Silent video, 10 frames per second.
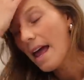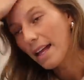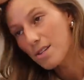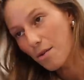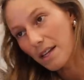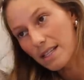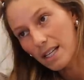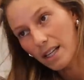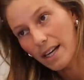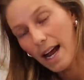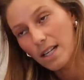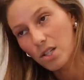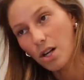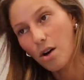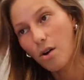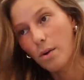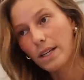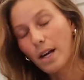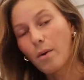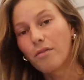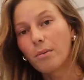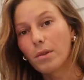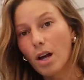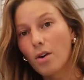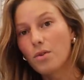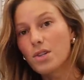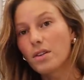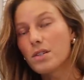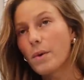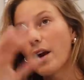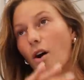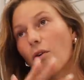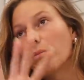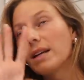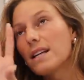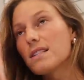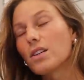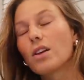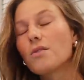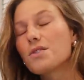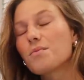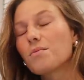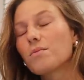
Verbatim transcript: And so then Dylan had to go get one from Lowe's on his way home because the Lowe's